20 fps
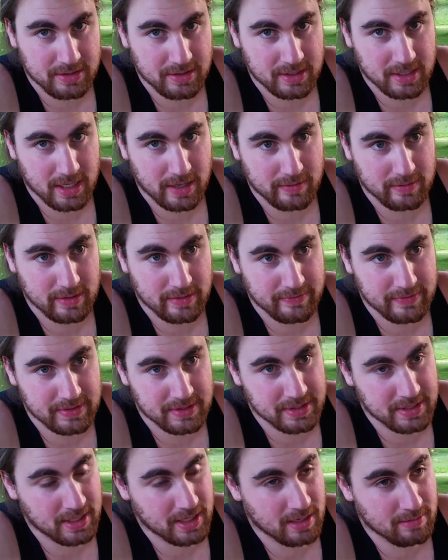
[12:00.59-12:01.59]
on the cover. If
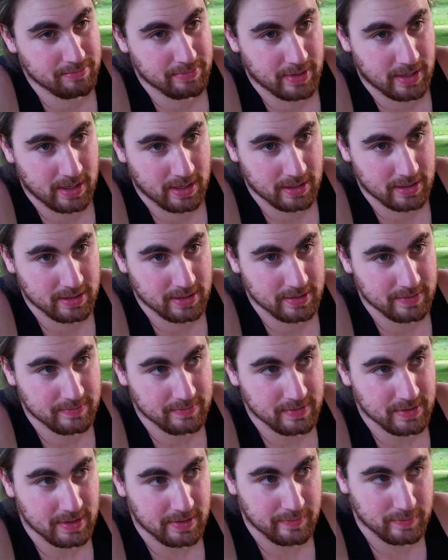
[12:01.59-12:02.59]
it's CM Punk,
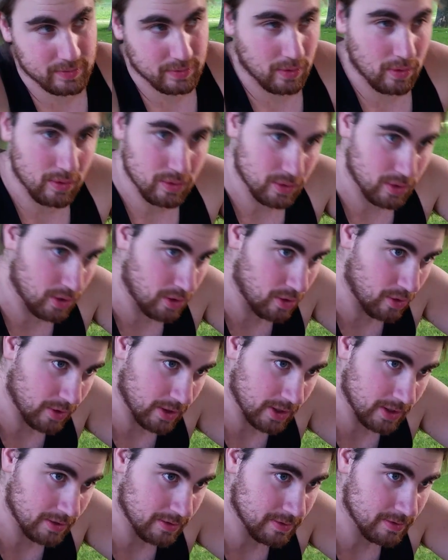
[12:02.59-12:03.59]
if it's Hulk
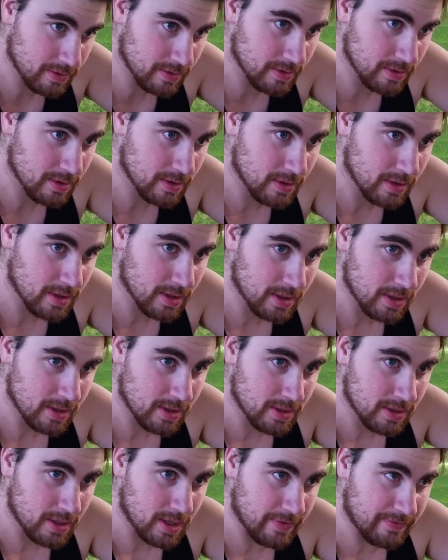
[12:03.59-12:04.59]
Hogan,
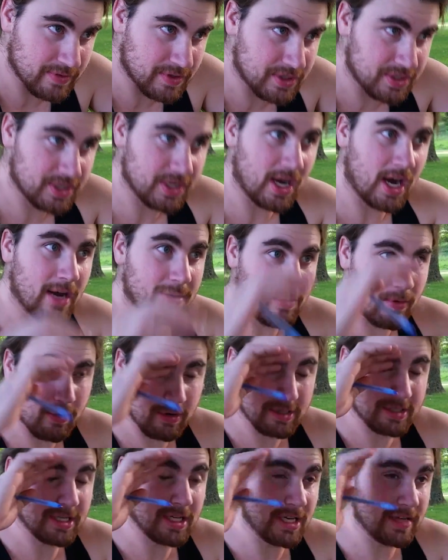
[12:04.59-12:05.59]
if it's John
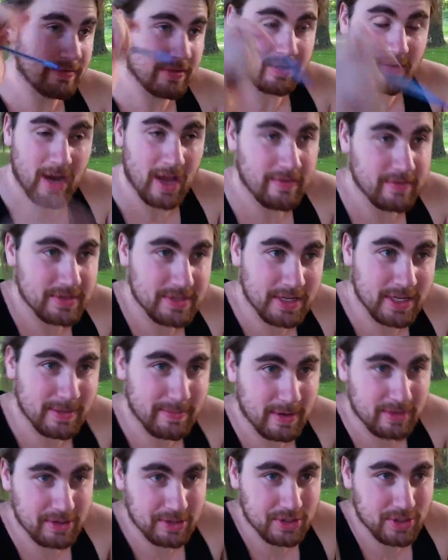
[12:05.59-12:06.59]
Morrison, even though I haven't seen
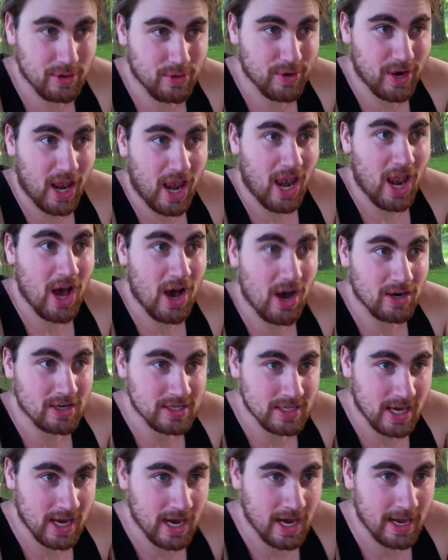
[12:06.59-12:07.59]
him on the show in a long
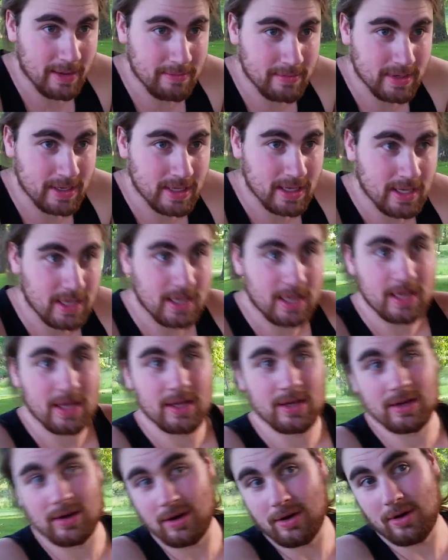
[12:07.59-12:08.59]
time.
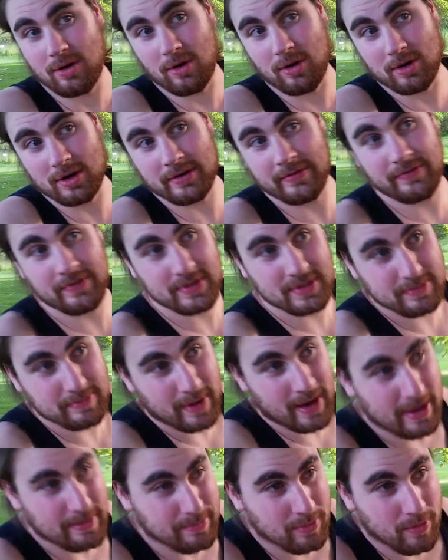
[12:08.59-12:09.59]
Or if it's
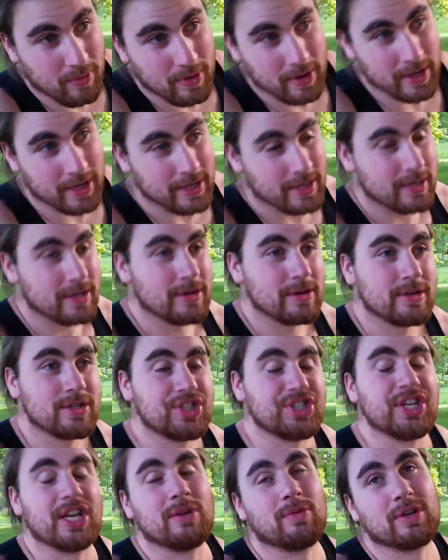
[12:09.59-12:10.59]
my boy.
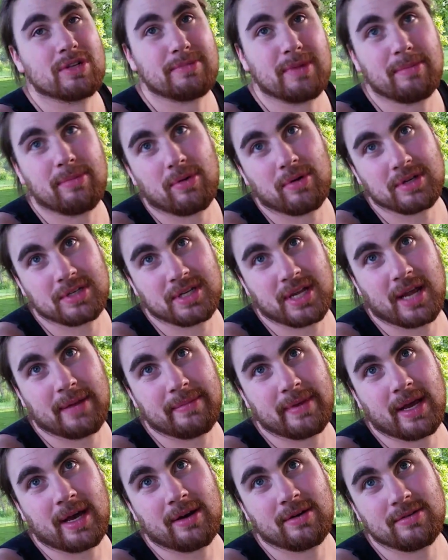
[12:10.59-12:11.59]
Shit, what's my boy's
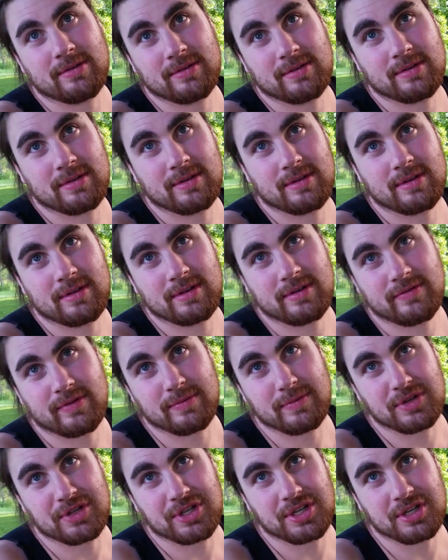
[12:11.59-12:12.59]
name now?
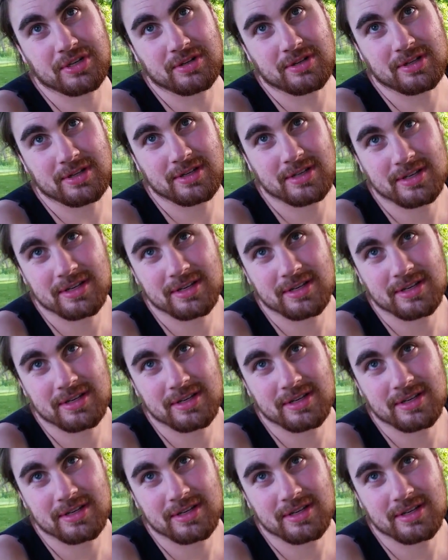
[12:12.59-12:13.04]
From The Shield.